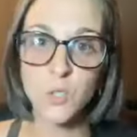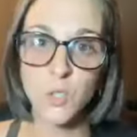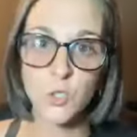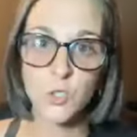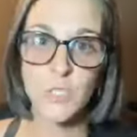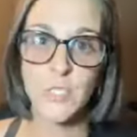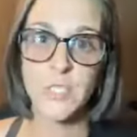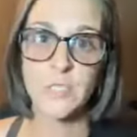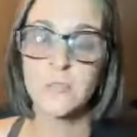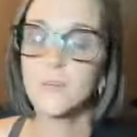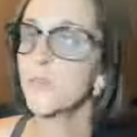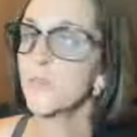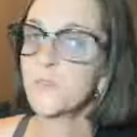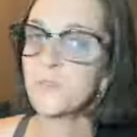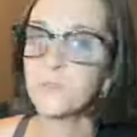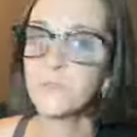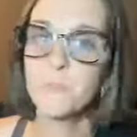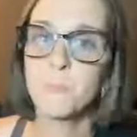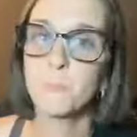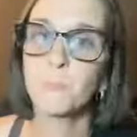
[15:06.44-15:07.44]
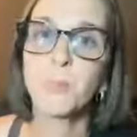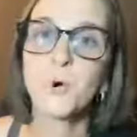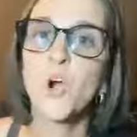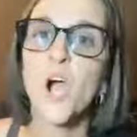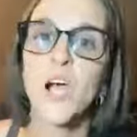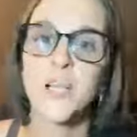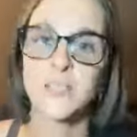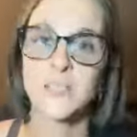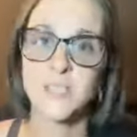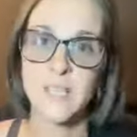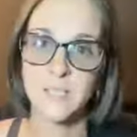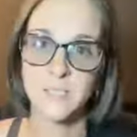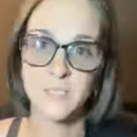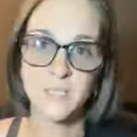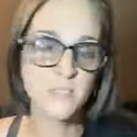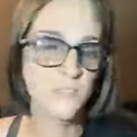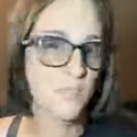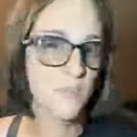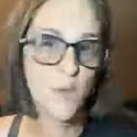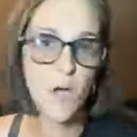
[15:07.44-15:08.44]
learning
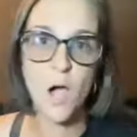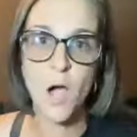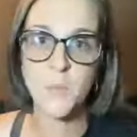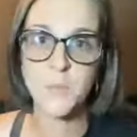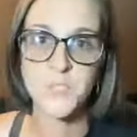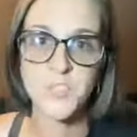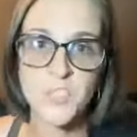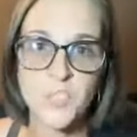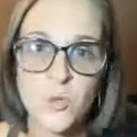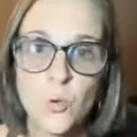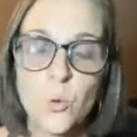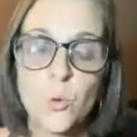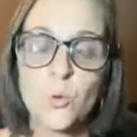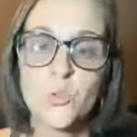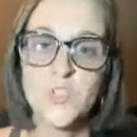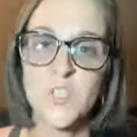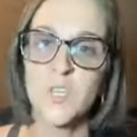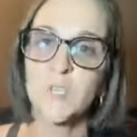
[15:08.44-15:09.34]
processes and obstacles,